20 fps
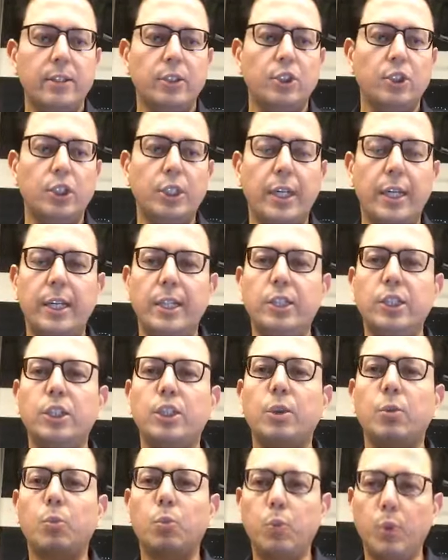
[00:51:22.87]
change
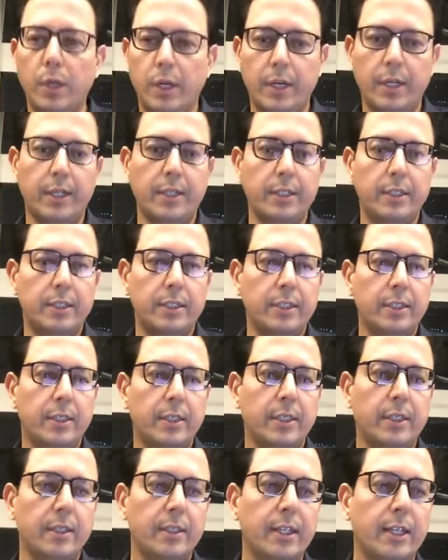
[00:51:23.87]
the words
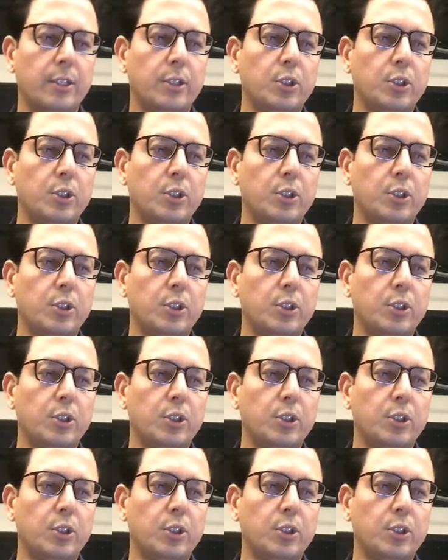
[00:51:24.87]
that